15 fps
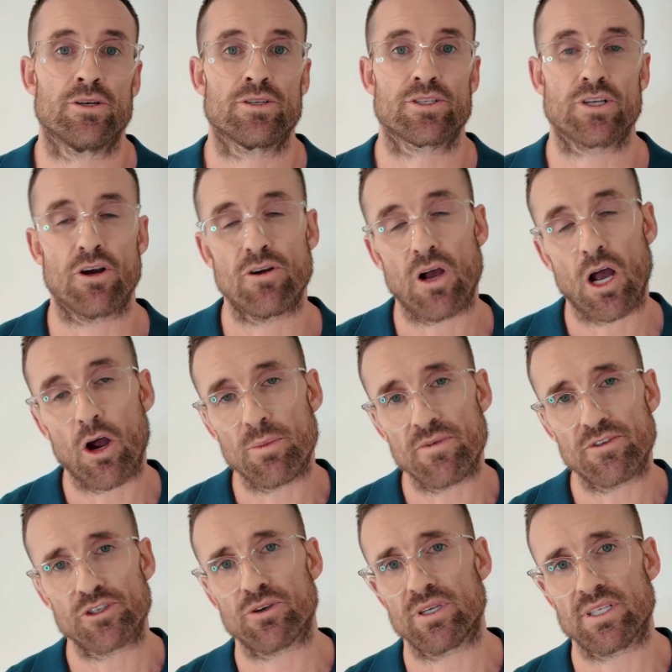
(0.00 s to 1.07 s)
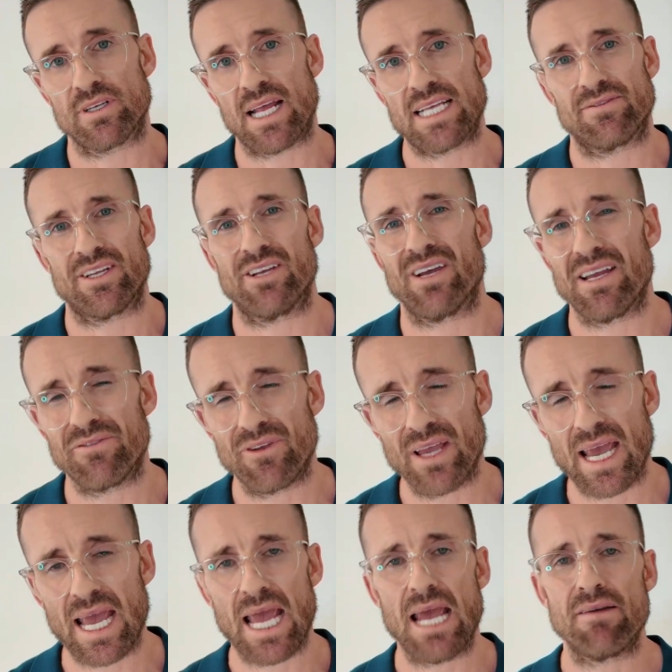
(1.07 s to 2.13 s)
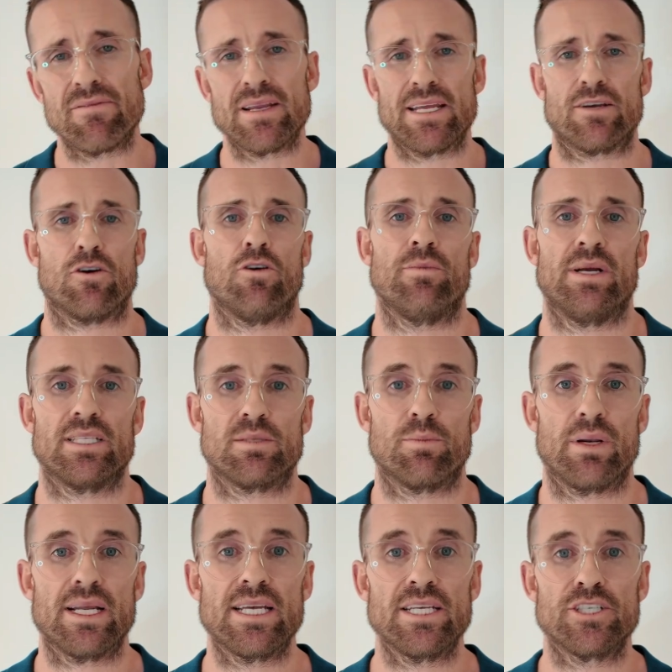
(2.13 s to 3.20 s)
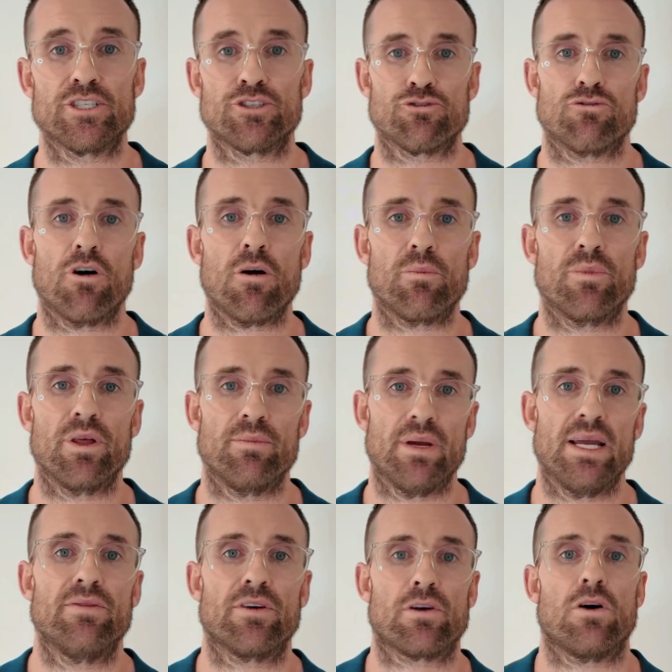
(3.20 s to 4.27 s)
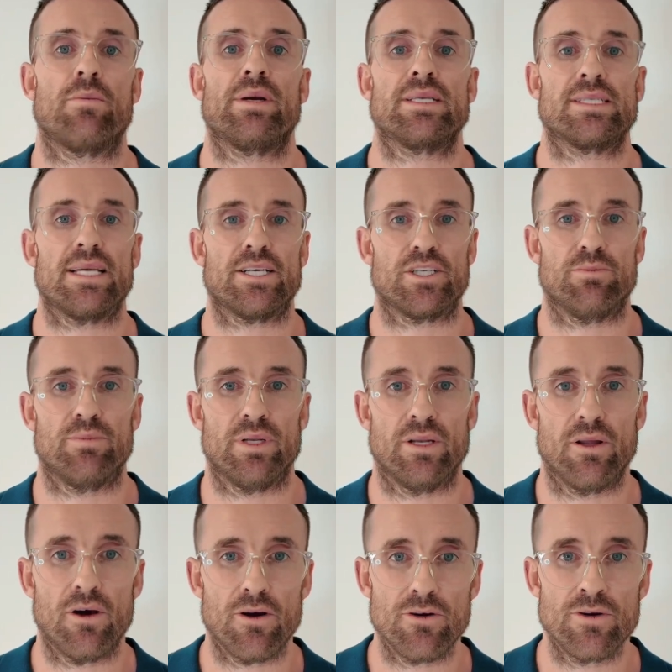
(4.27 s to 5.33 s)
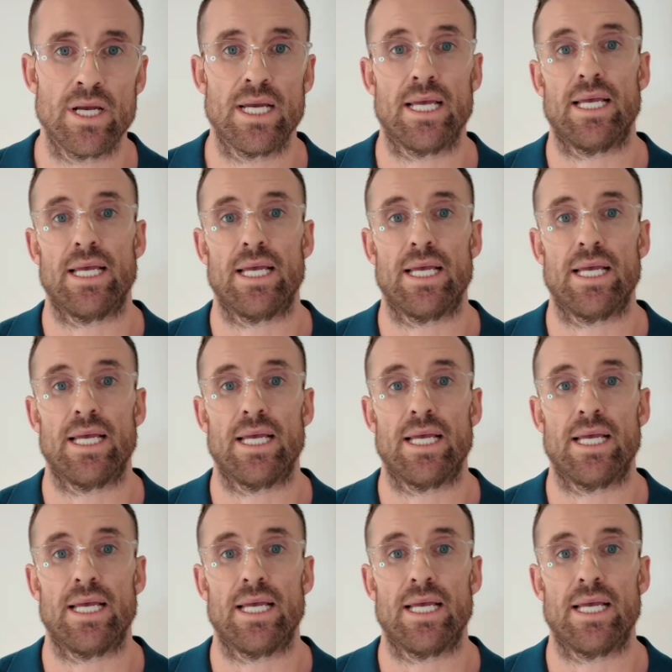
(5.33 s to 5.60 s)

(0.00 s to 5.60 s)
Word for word: So I hope you've enjoyed today's video. If you have any comments, please drop them in the comment section below.